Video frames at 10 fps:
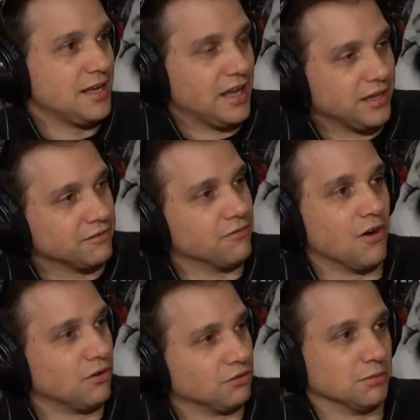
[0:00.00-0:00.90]
right. and
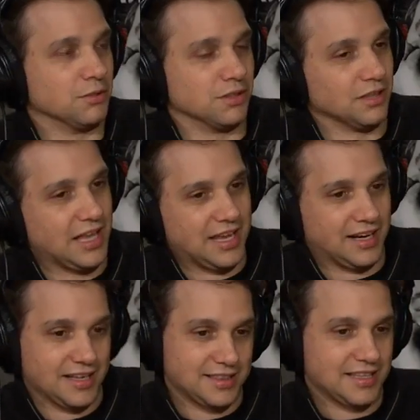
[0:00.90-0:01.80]
vulnerable. And
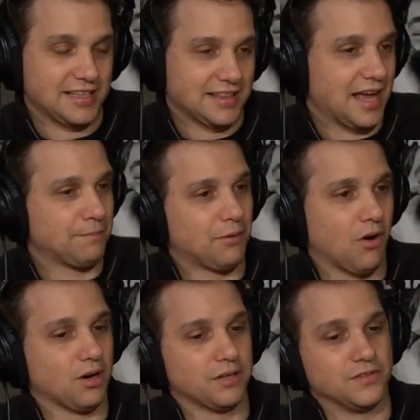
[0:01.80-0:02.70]
I think that
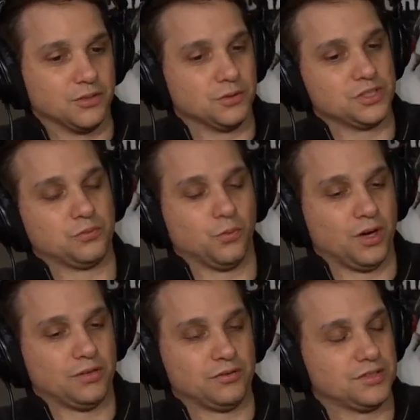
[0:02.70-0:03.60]
part of you is
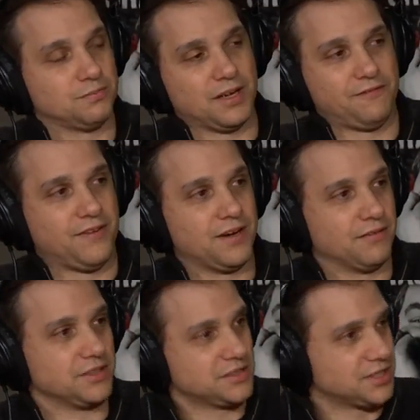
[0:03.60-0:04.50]
what was my
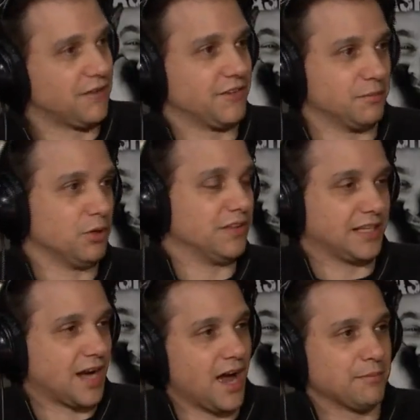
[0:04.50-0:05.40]
favorite stuff in the movie. The
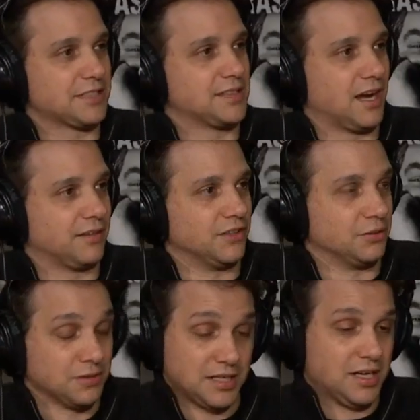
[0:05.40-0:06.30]
comic side of
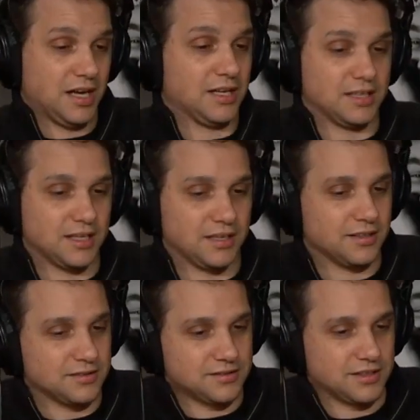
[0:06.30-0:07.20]
you right.
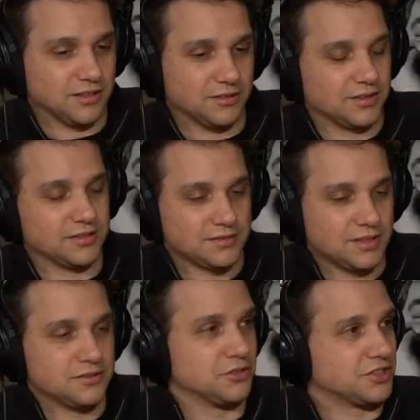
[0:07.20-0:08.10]
is you know is,
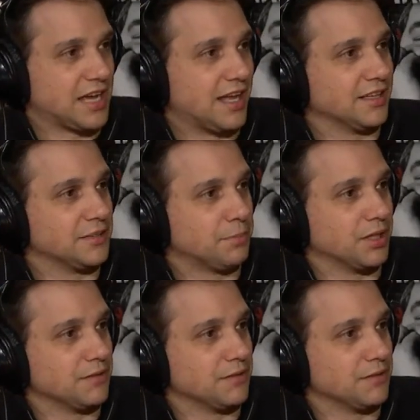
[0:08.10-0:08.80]
is your talent. It, I tell you,